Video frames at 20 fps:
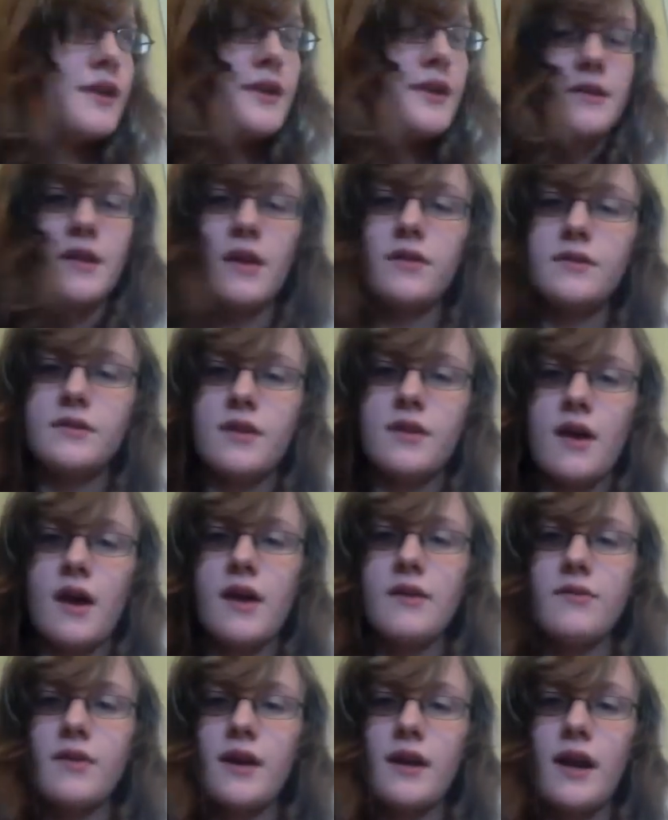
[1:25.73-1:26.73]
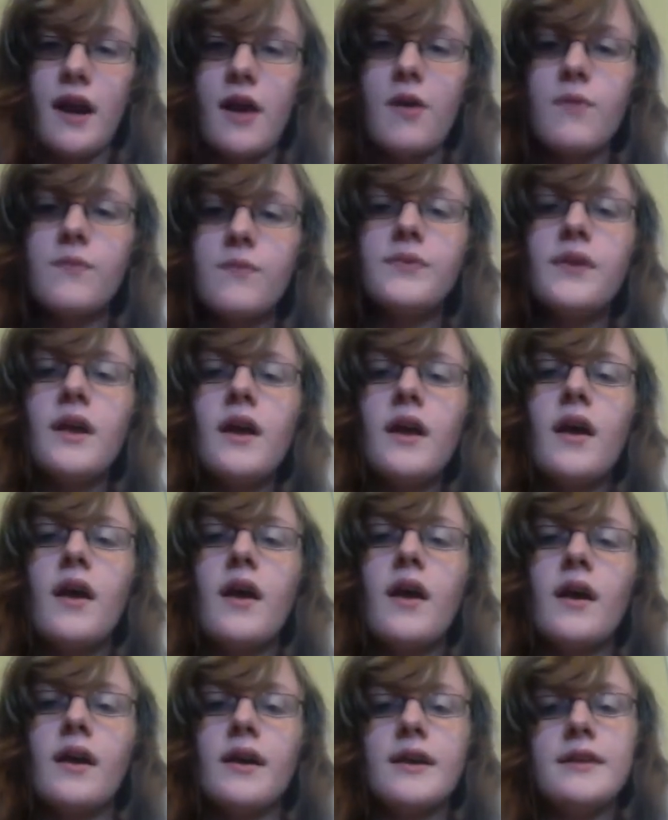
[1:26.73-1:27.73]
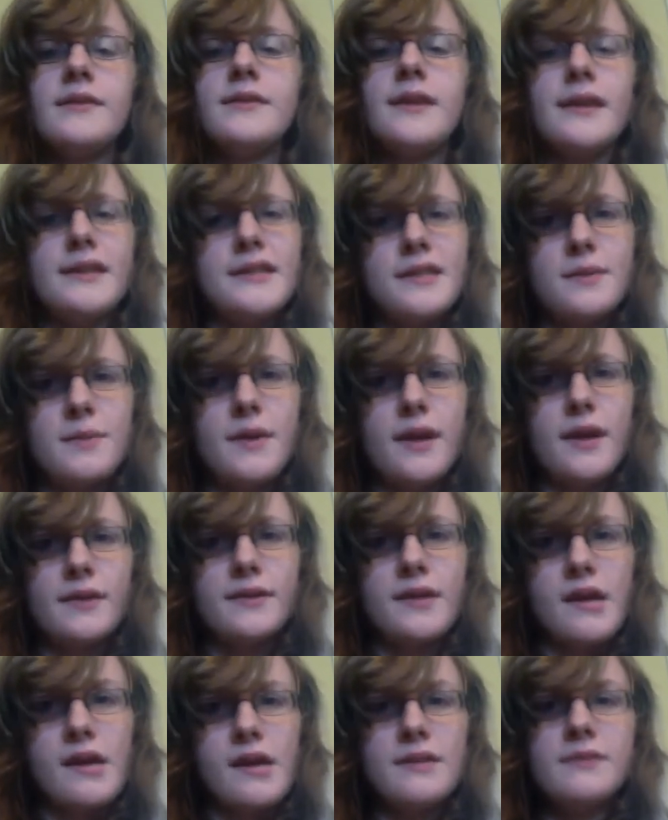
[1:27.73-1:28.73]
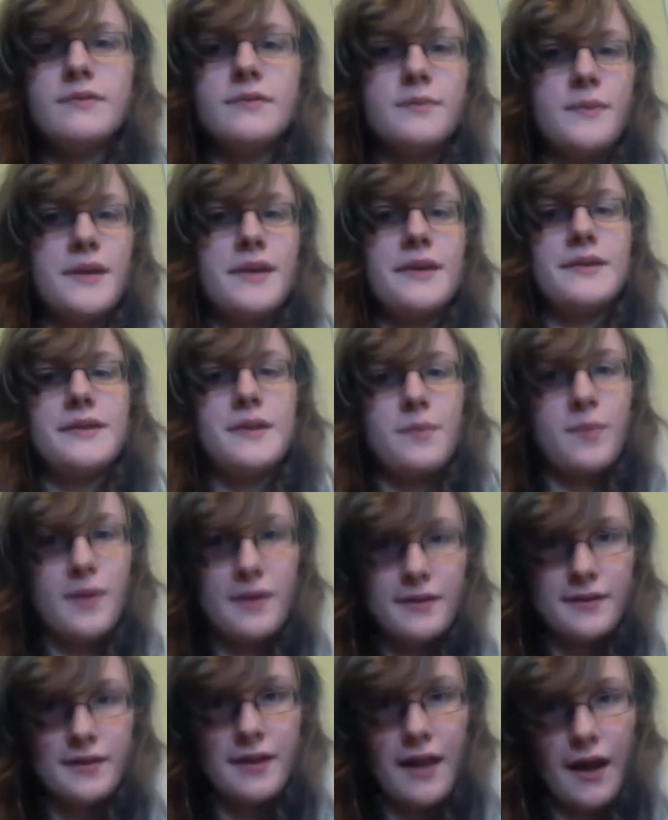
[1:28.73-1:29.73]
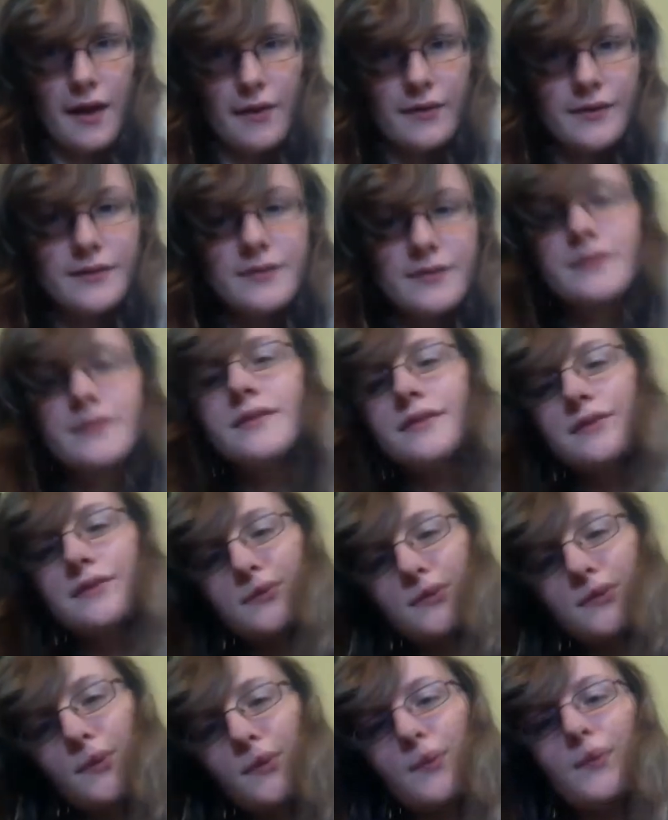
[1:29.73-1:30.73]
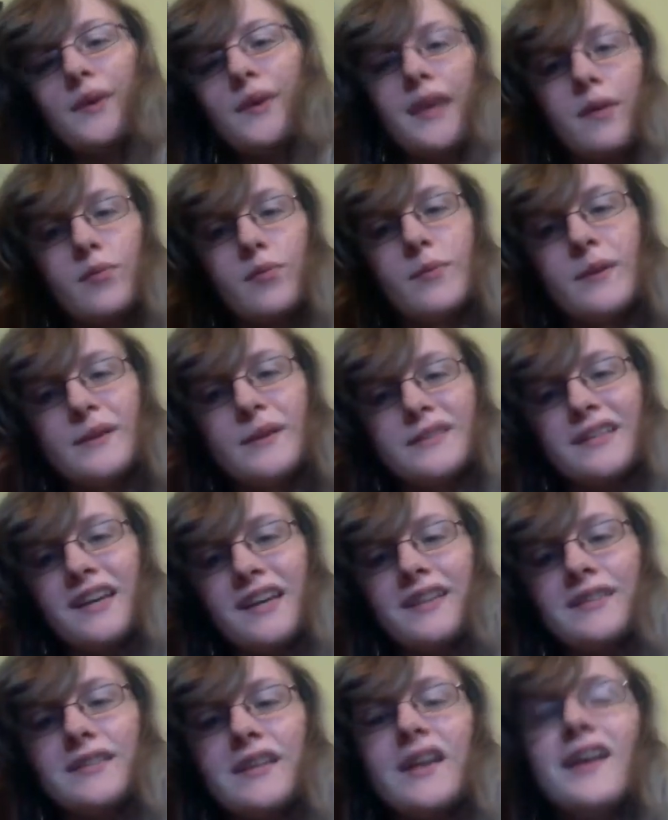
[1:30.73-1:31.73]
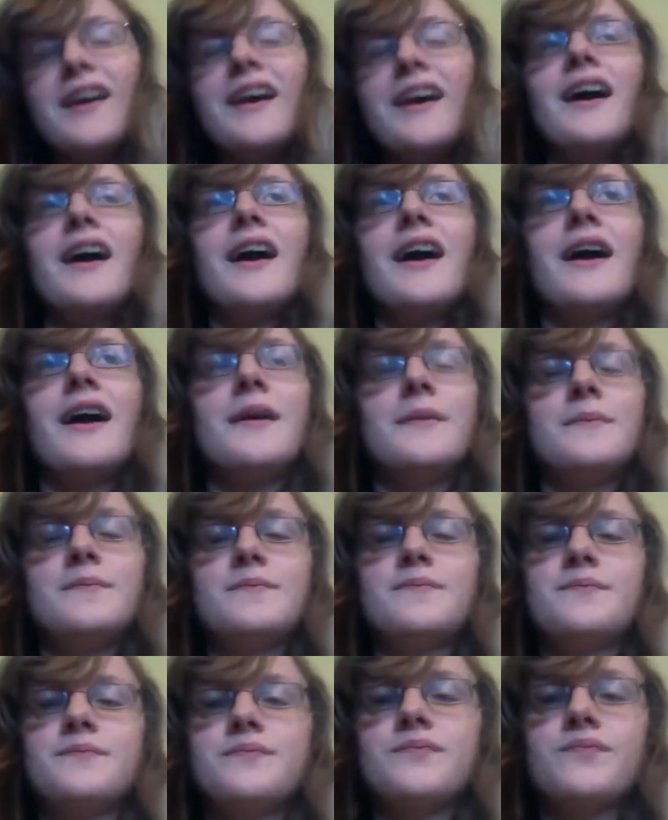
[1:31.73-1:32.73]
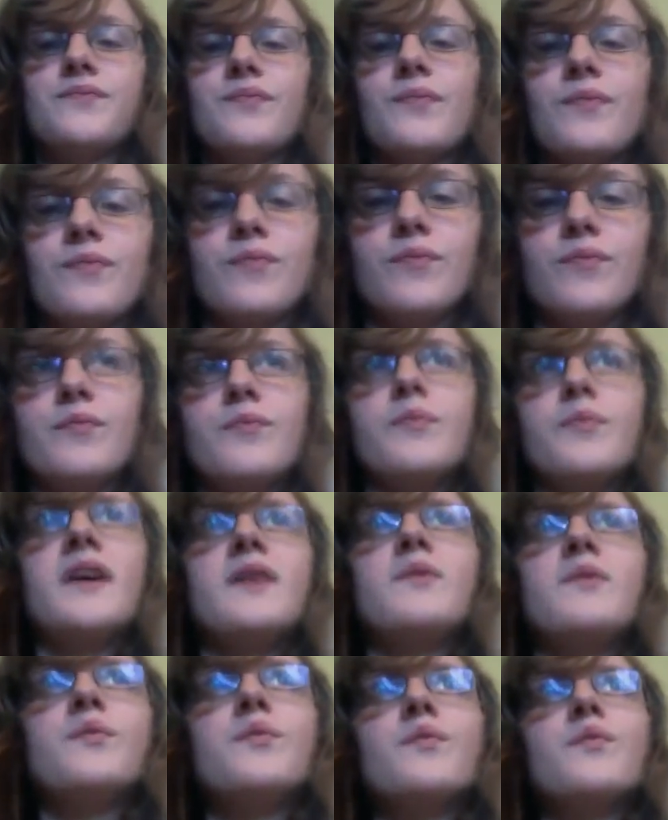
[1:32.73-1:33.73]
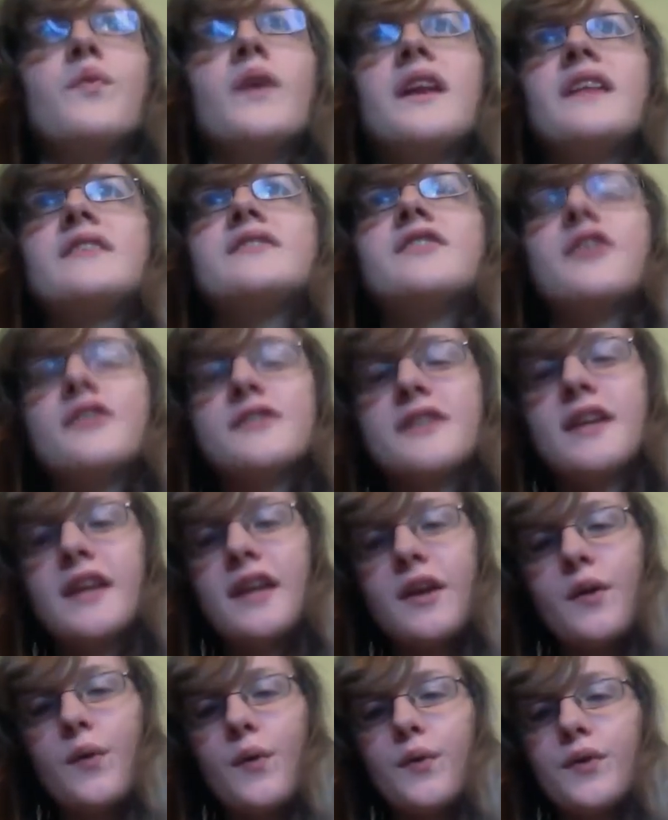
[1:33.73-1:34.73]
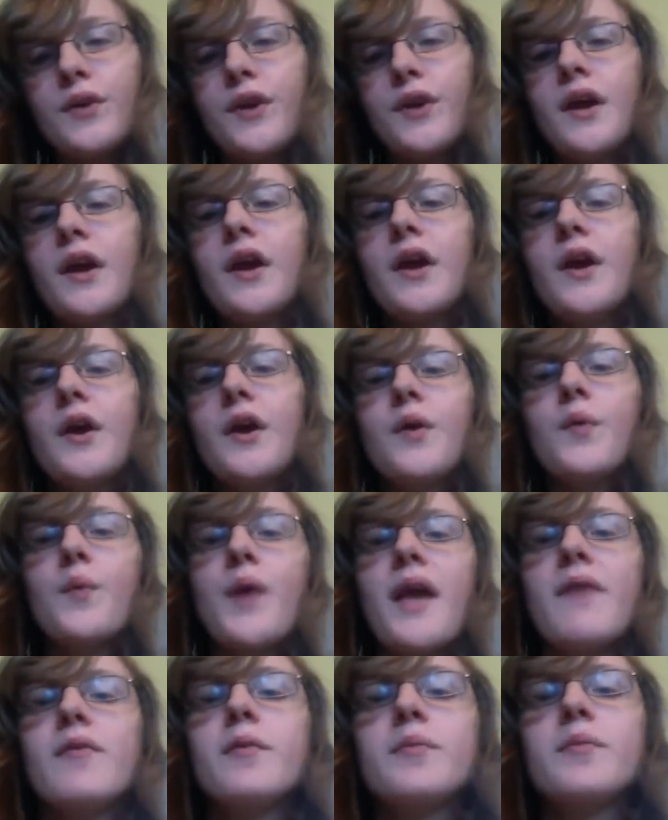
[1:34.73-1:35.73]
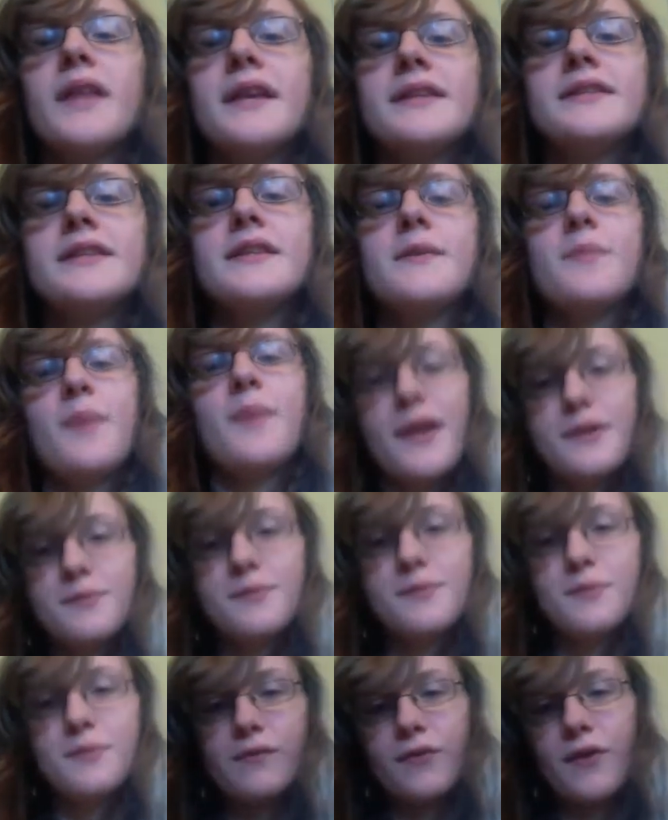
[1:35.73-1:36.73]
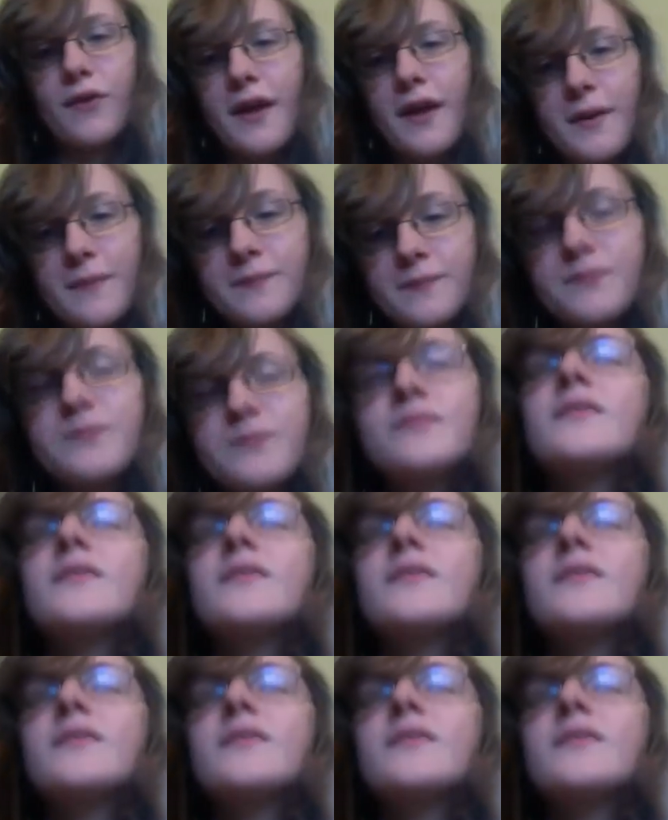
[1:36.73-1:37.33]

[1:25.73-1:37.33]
He's outside right now. He tends to be outside because he pees in the house, so we keep him outside. Um, but when it starts getting colder, we have a place in the basement for him.